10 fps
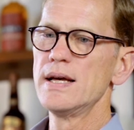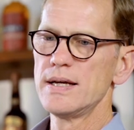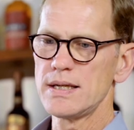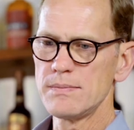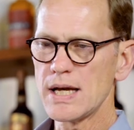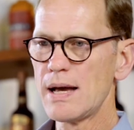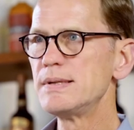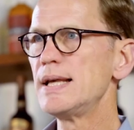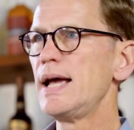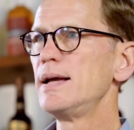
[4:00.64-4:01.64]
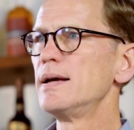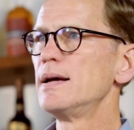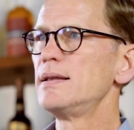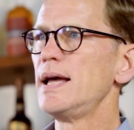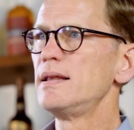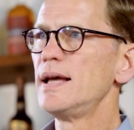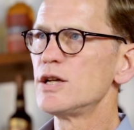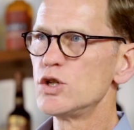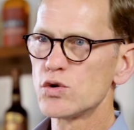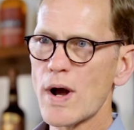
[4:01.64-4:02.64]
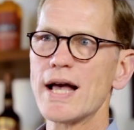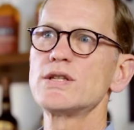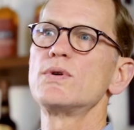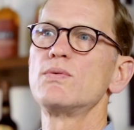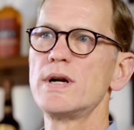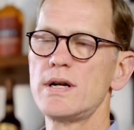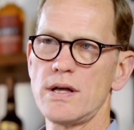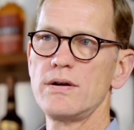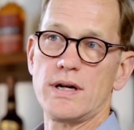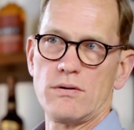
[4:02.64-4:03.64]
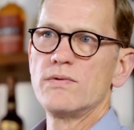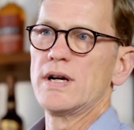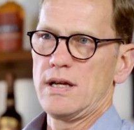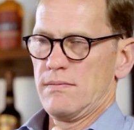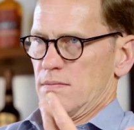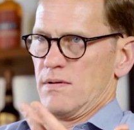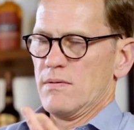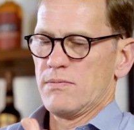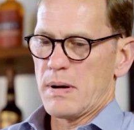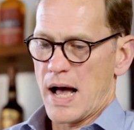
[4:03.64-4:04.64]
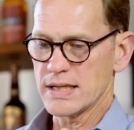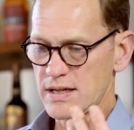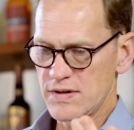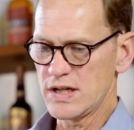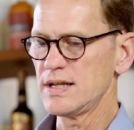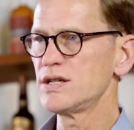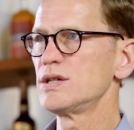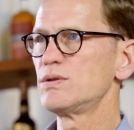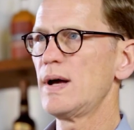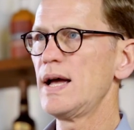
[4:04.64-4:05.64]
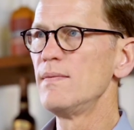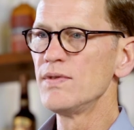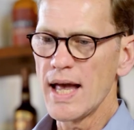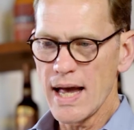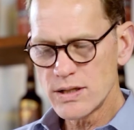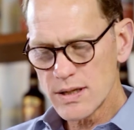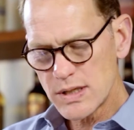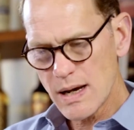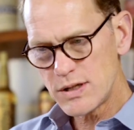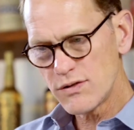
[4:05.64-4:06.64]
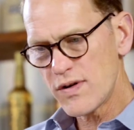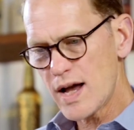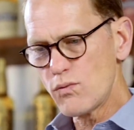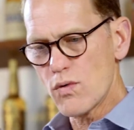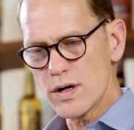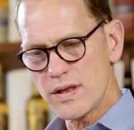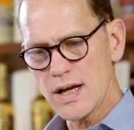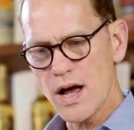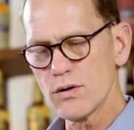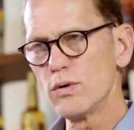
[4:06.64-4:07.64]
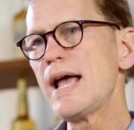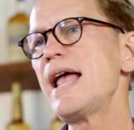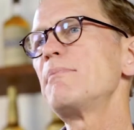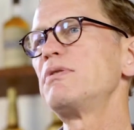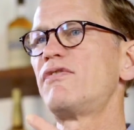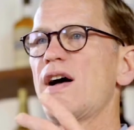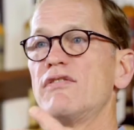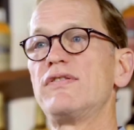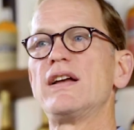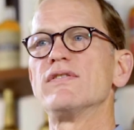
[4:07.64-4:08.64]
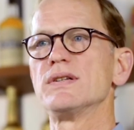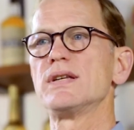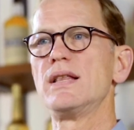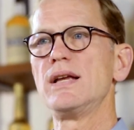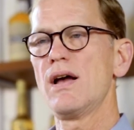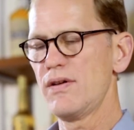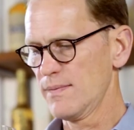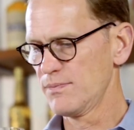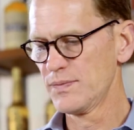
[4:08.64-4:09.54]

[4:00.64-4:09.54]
Sometimes they contrast with one another in a really positive and delicious way. And sometimes you find one or the other will amplify flavors in the other.